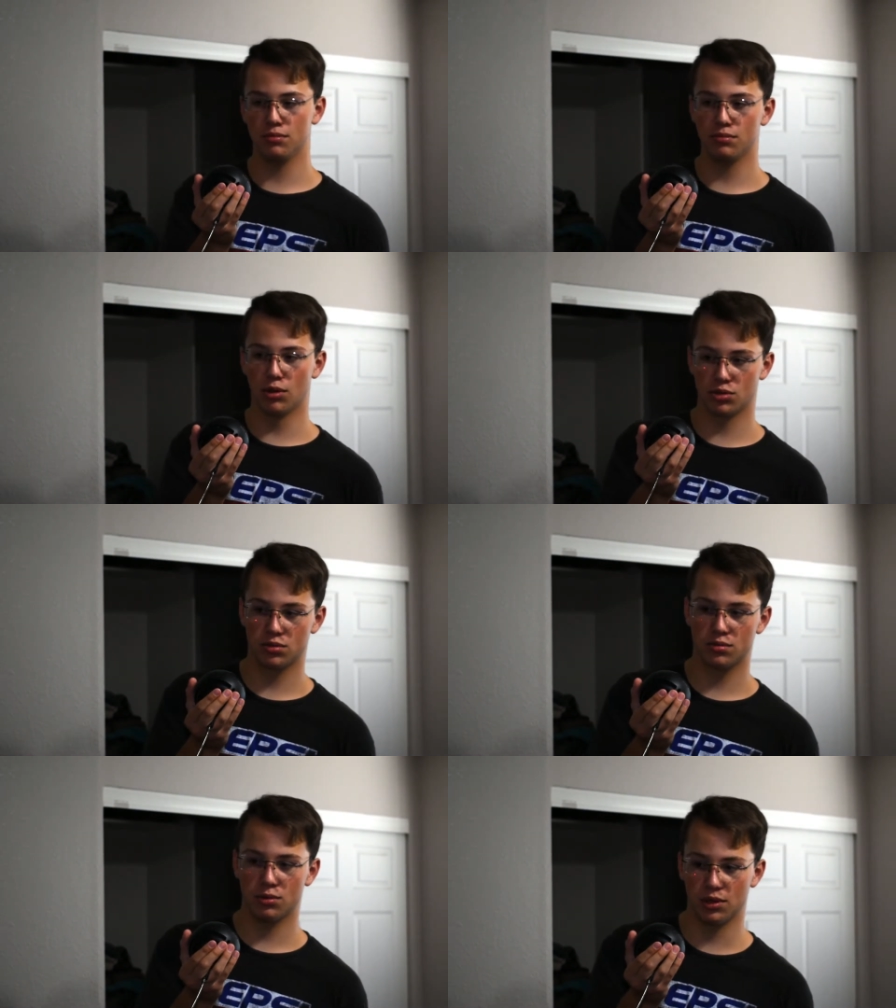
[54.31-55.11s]
Most
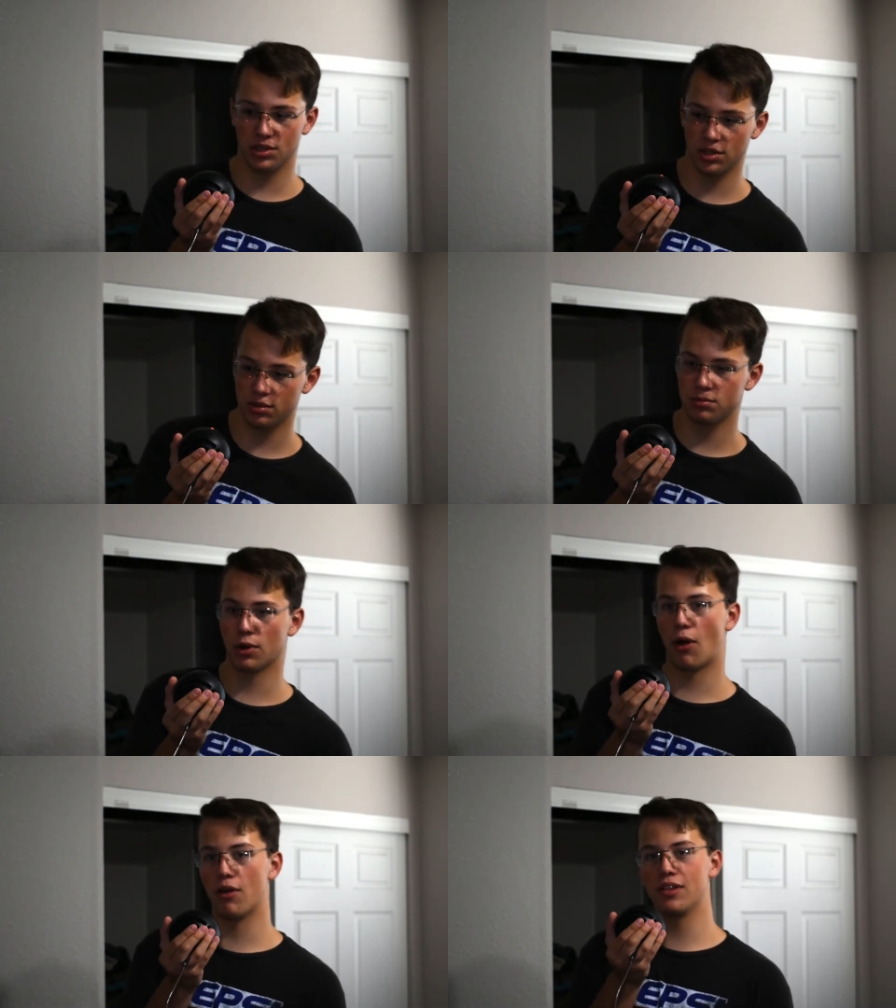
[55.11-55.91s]
criticism
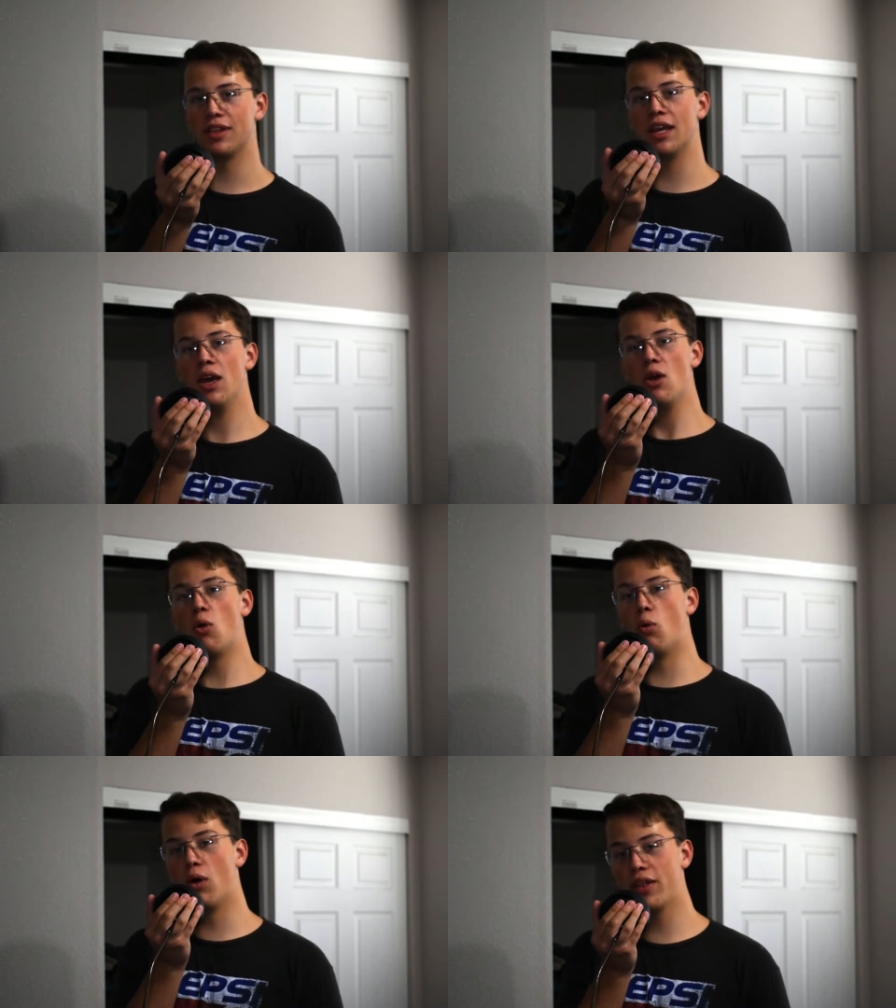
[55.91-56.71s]
regarding the
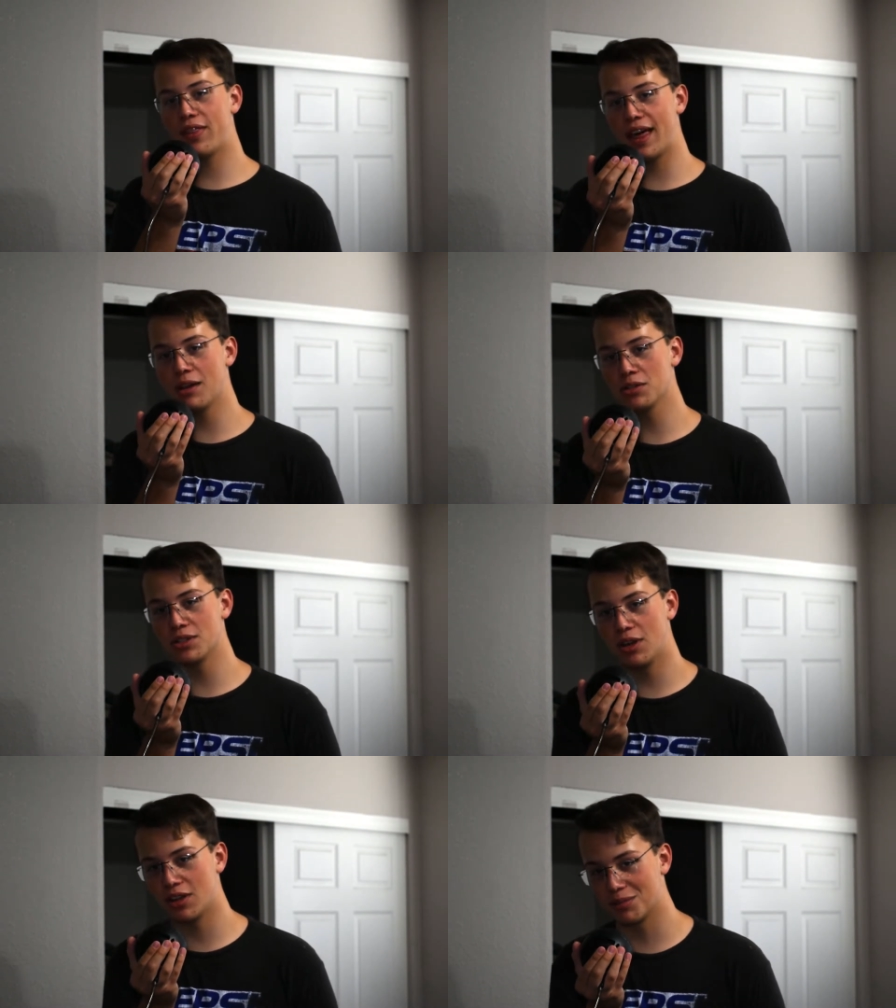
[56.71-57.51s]

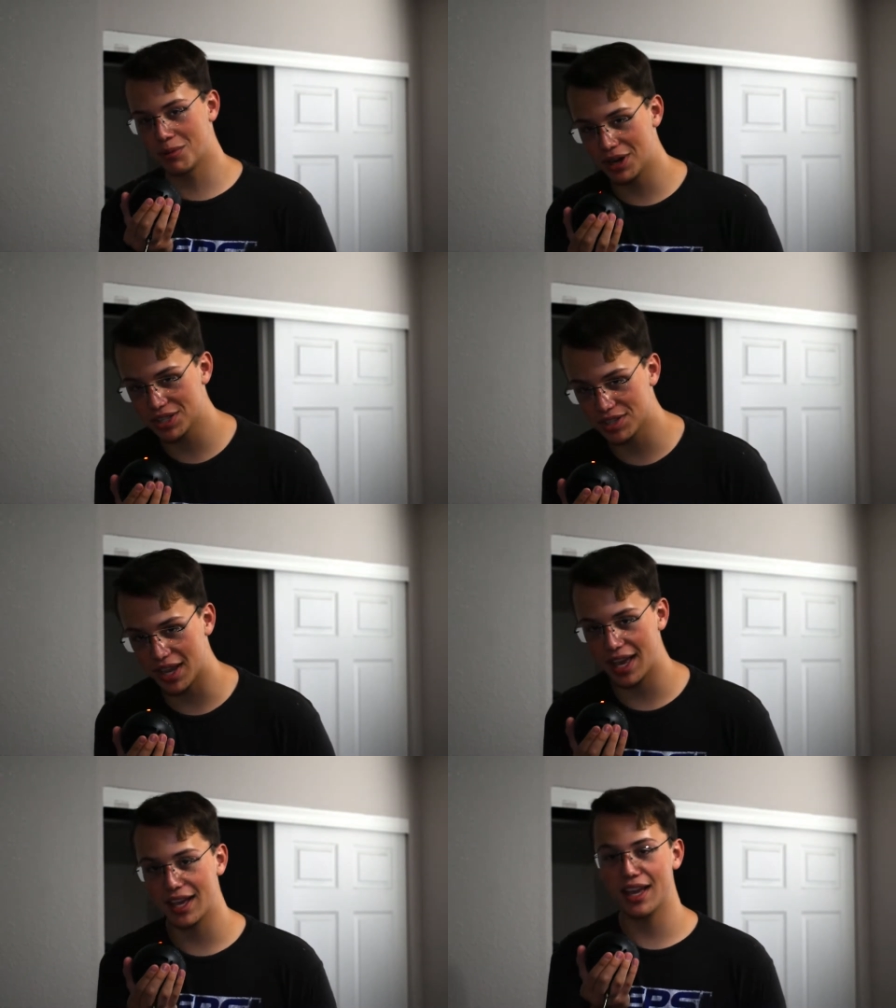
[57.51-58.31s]
$1,000 price
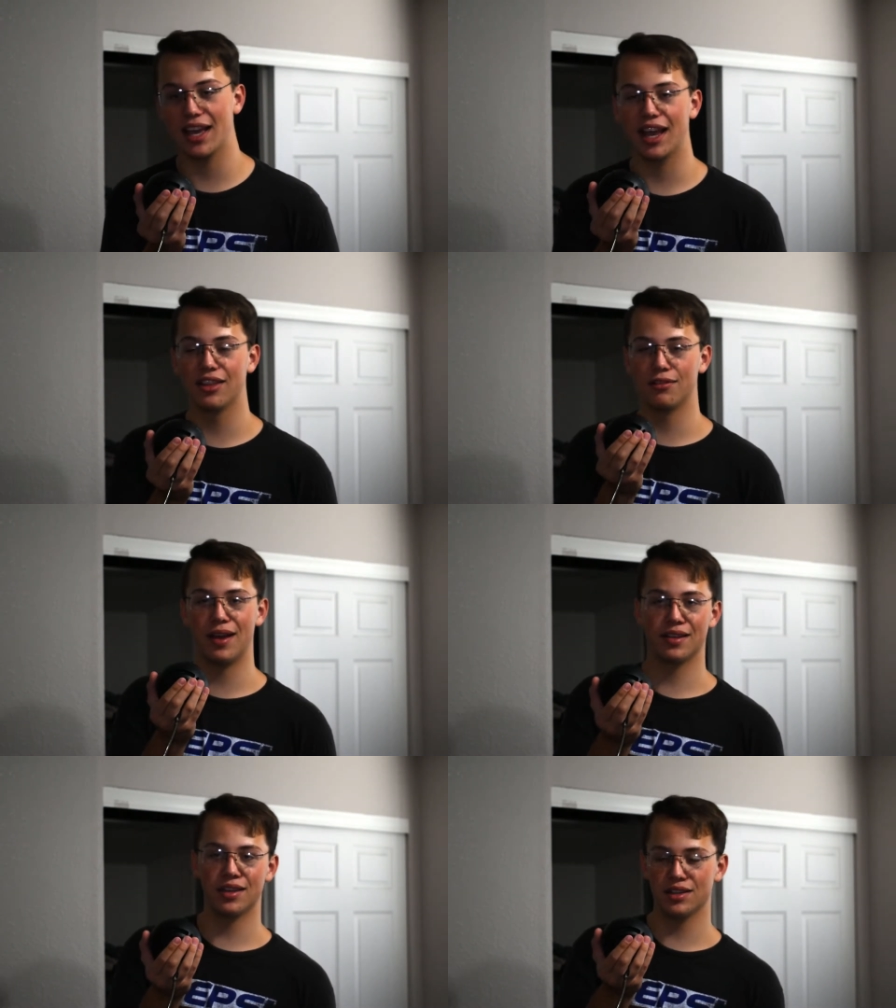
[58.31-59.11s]
tag and the
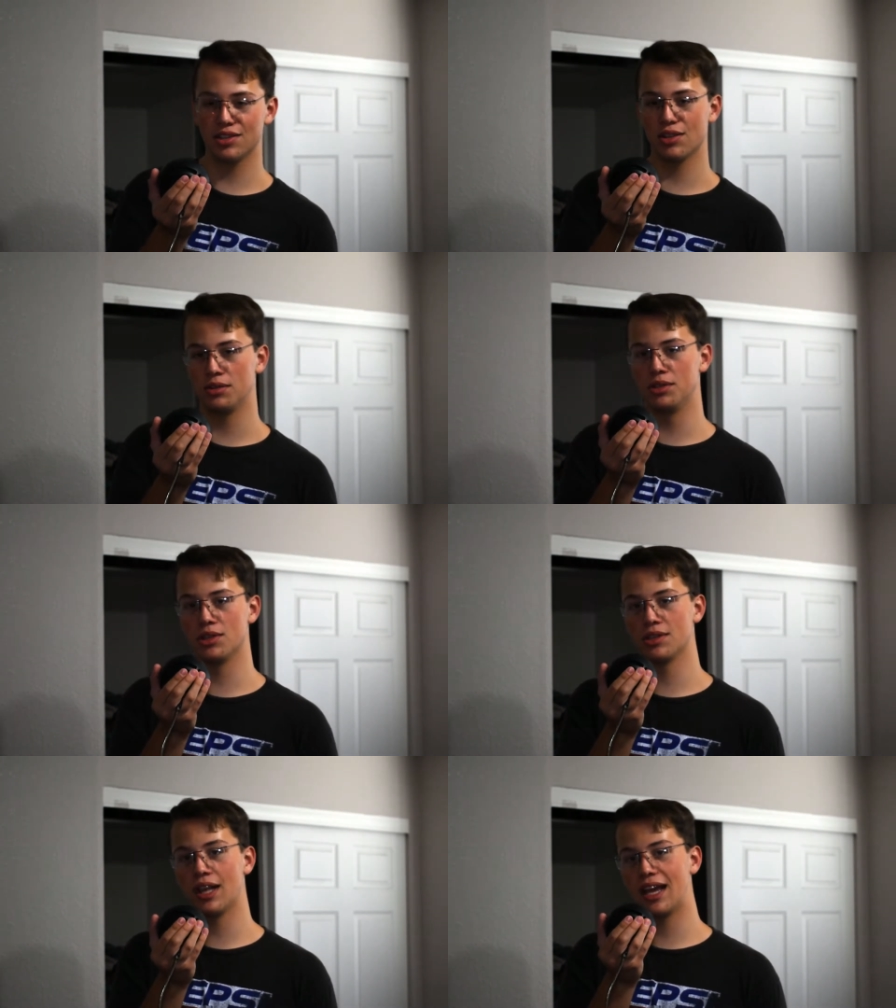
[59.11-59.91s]
fact that it still
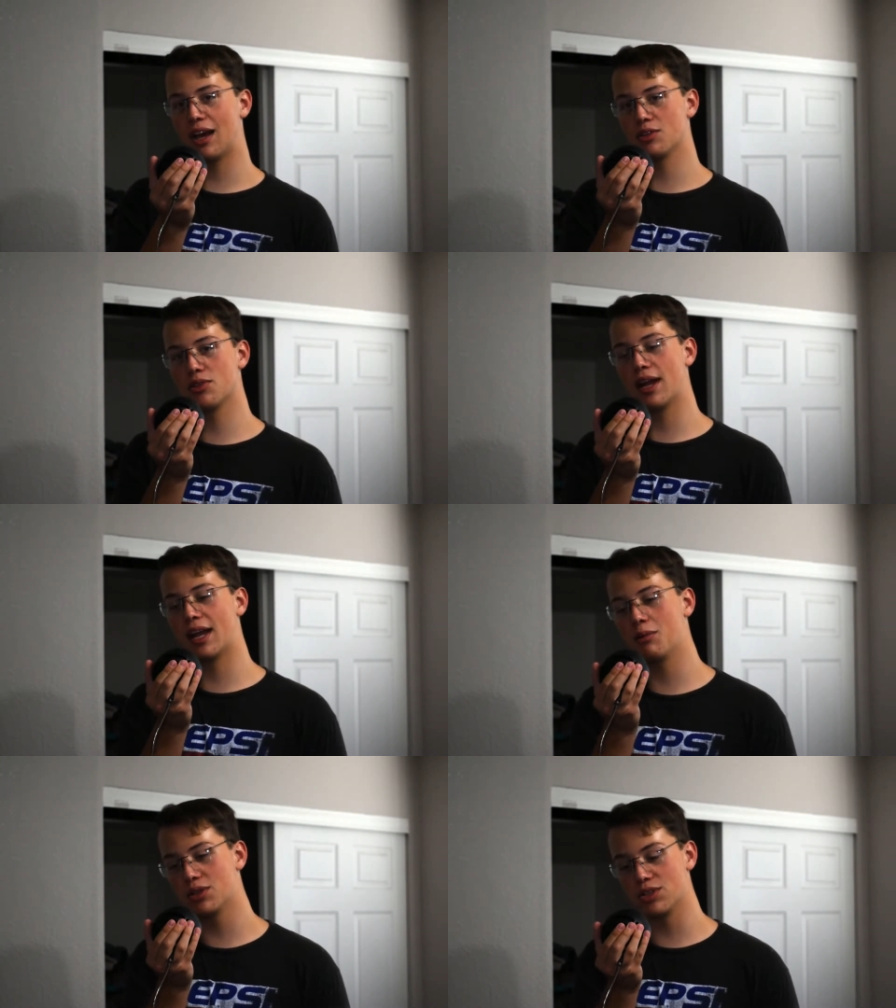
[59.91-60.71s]
uses lighthouse tracking, which